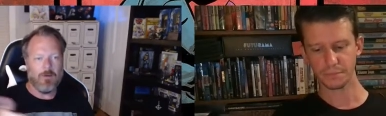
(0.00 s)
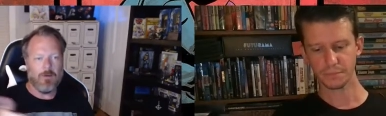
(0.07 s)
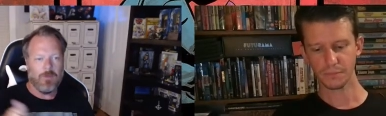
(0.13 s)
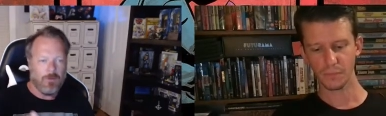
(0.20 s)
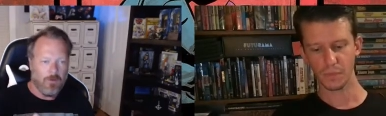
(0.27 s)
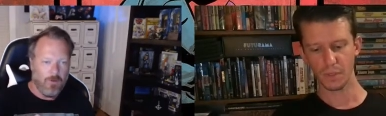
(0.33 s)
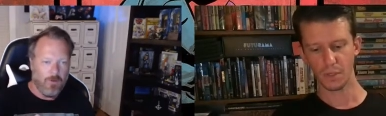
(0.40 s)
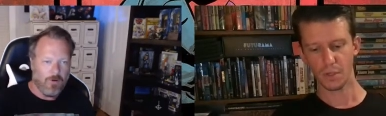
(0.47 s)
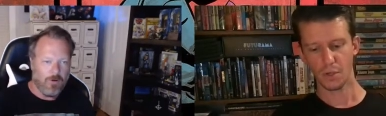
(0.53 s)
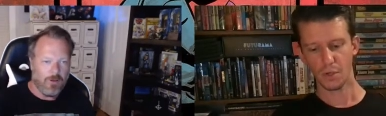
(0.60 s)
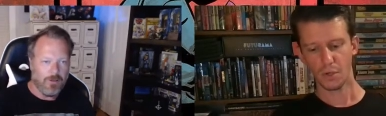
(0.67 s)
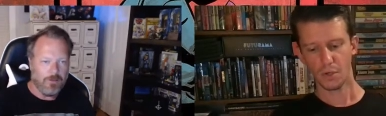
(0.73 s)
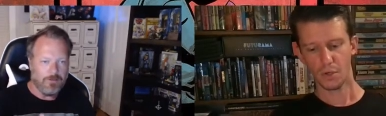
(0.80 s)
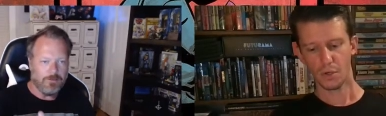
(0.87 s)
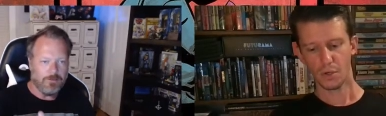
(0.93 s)
Speaker 1: where the door
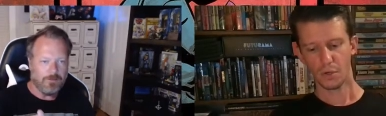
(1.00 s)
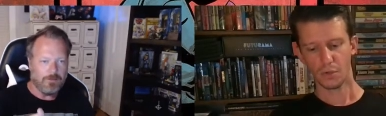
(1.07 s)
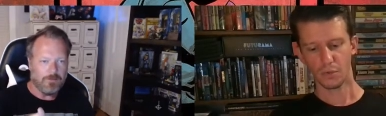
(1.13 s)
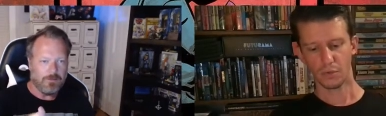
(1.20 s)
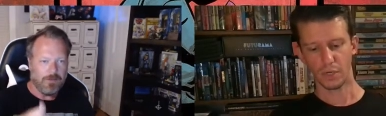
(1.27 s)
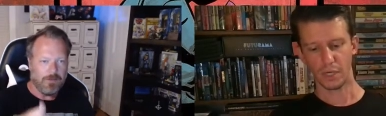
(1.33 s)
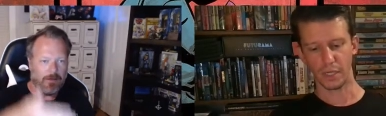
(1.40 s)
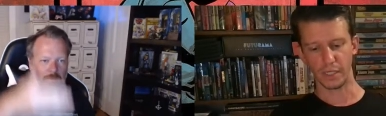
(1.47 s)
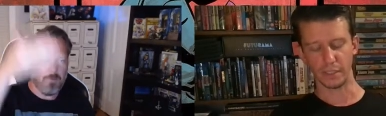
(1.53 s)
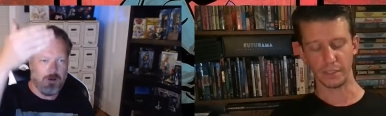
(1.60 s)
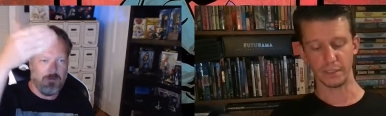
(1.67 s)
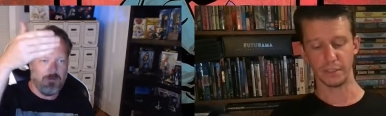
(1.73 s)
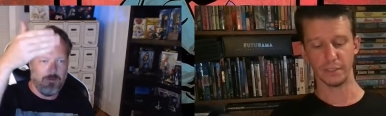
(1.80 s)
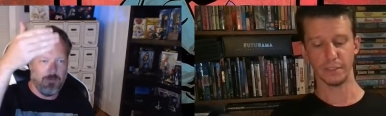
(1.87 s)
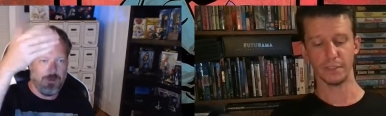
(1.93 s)
is.
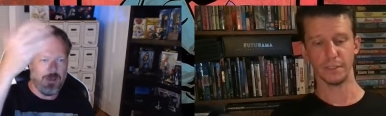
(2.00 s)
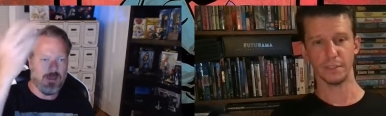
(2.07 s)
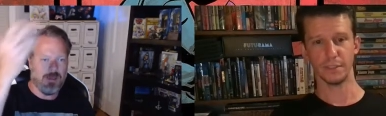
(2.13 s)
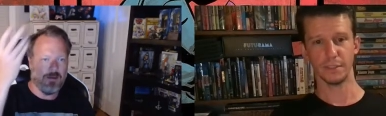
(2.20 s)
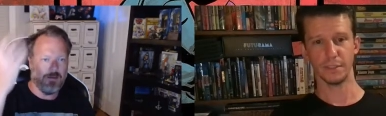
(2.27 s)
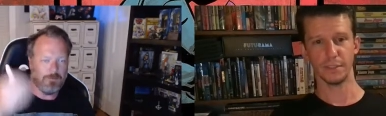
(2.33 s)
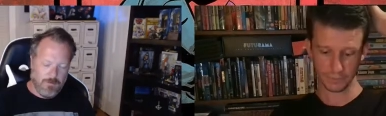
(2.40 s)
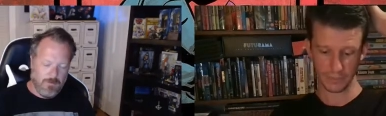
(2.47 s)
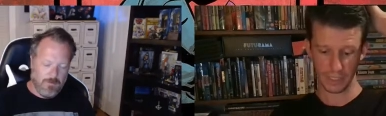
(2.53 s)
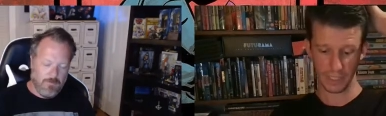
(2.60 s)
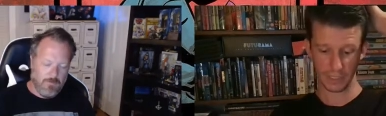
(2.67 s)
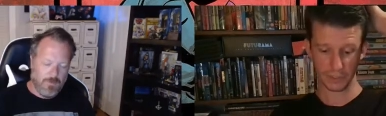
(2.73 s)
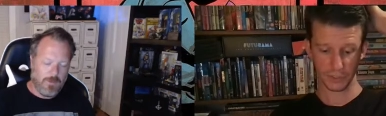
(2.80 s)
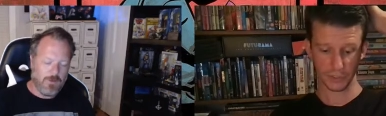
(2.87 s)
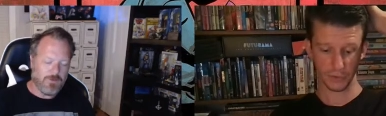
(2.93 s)
Right. bed.
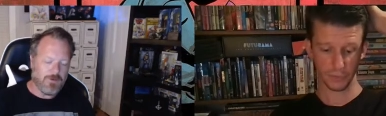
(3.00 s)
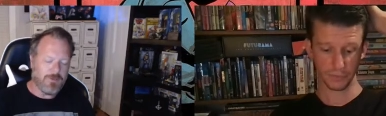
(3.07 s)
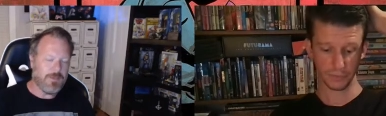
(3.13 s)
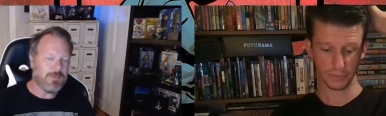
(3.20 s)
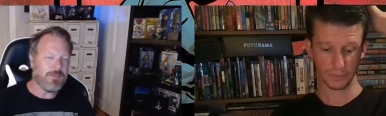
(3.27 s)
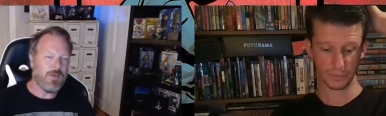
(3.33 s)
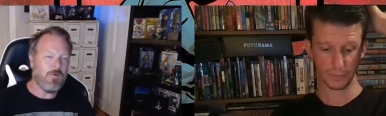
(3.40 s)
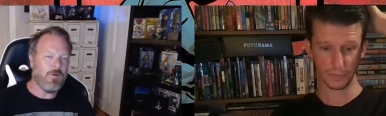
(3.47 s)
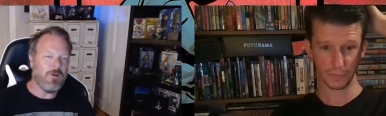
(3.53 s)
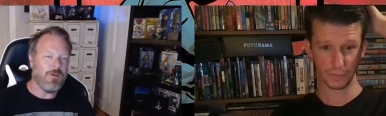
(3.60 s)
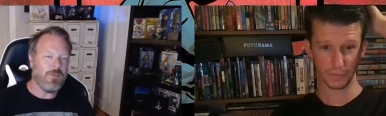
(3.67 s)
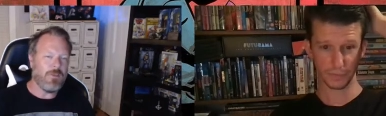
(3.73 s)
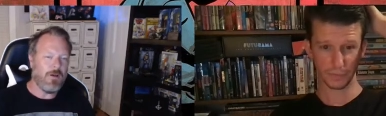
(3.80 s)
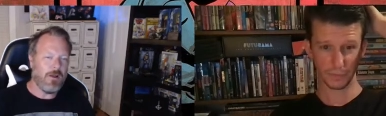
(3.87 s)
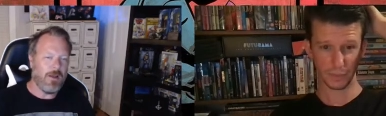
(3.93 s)
Speaker 2: Yeah. Those so things
Speaker 1: I wouldn't
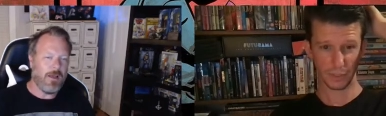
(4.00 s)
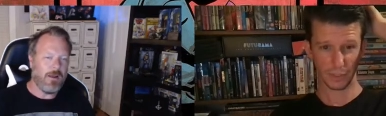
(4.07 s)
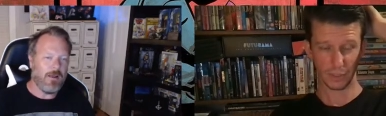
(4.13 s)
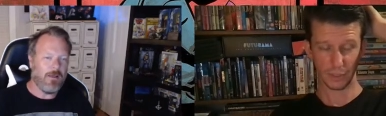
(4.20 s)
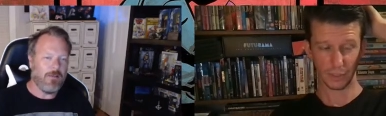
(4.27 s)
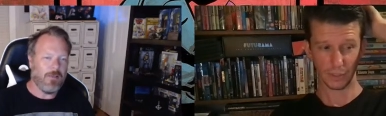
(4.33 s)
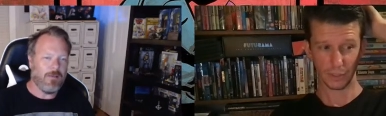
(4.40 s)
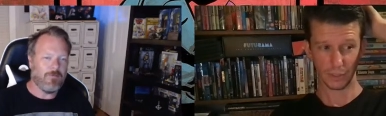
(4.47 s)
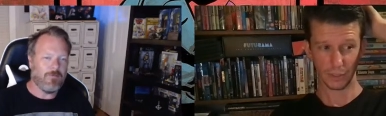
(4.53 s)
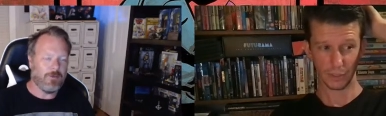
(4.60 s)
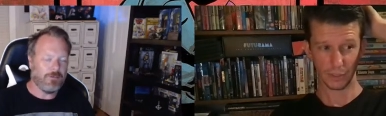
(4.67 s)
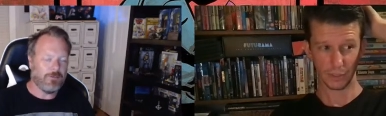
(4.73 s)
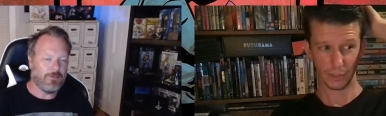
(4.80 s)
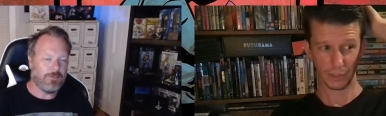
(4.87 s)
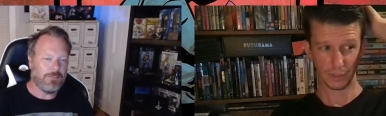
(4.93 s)
have thought at like
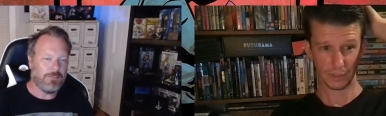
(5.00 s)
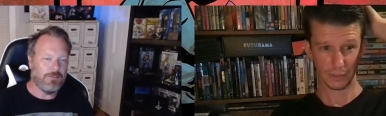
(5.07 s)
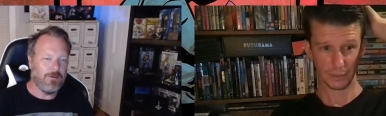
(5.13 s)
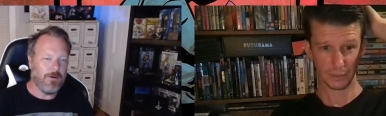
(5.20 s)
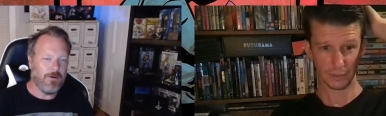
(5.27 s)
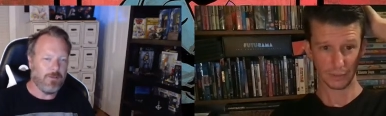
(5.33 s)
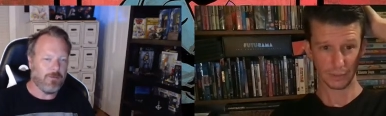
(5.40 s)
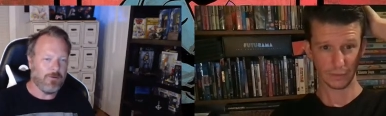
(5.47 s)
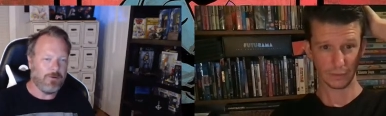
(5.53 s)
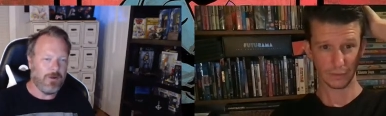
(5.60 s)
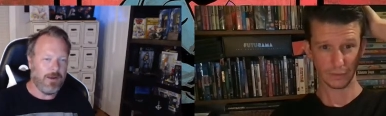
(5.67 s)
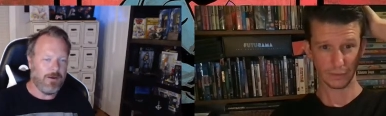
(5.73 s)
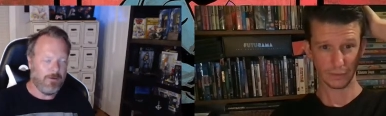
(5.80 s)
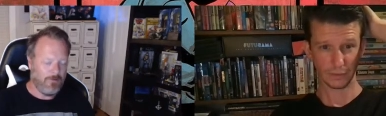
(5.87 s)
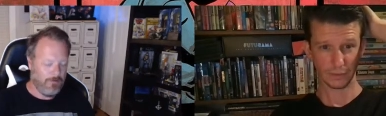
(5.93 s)
first read going through it.
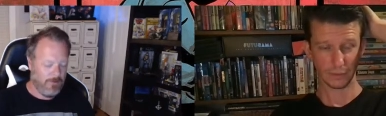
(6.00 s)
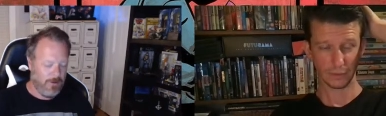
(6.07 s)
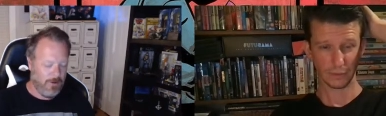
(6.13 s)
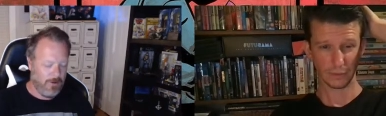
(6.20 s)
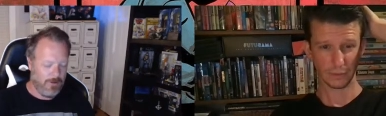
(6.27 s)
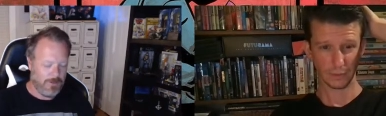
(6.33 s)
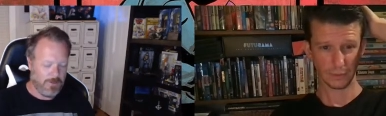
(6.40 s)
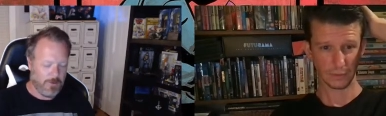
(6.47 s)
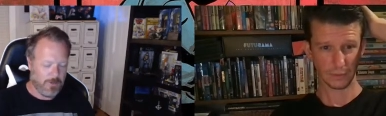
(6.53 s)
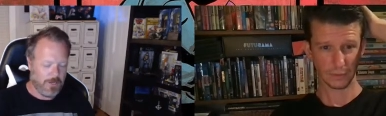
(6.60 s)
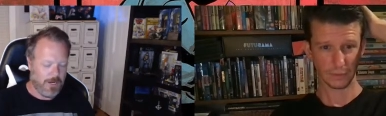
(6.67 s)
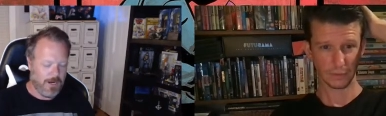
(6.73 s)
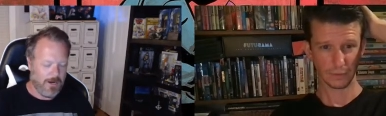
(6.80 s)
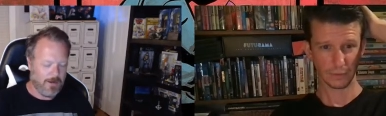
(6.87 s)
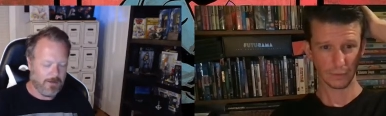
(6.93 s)
I didn't notice or
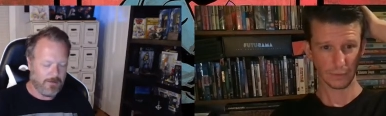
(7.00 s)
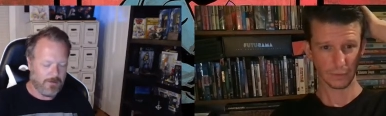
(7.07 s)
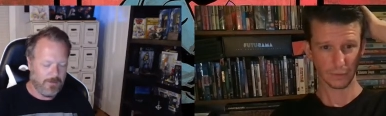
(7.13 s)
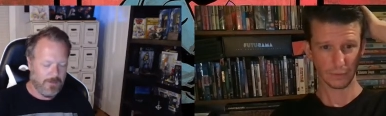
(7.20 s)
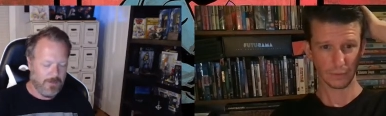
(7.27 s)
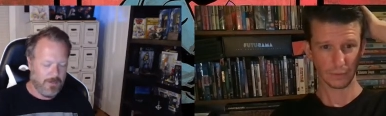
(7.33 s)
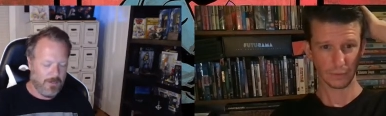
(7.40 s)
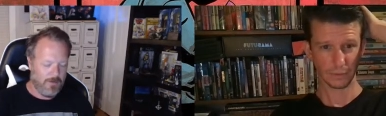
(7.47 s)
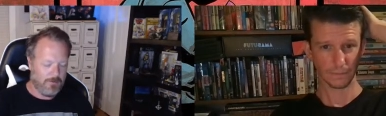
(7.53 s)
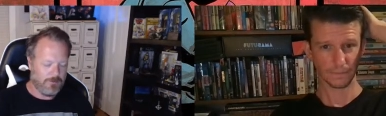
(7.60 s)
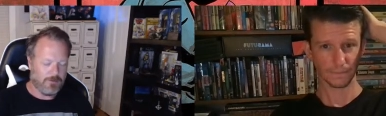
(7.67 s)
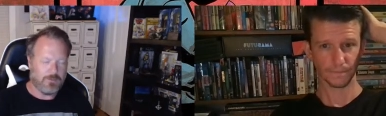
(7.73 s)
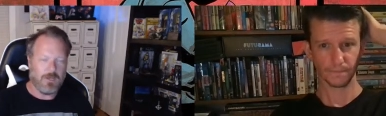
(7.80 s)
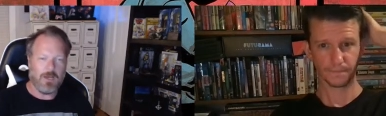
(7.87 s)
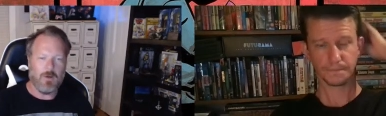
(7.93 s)
care. It was
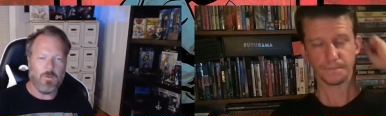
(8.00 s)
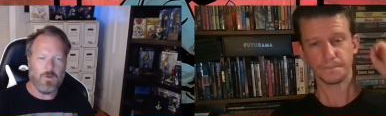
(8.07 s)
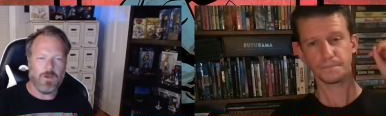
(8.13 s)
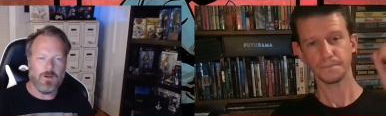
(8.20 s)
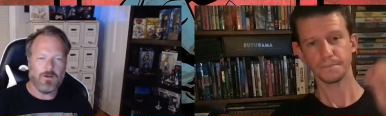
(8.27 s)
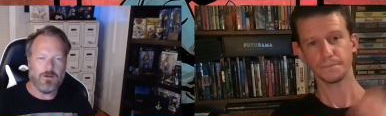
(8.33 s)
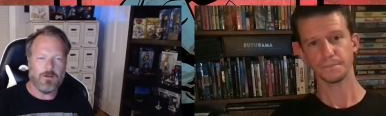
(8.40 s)
just kind of weird,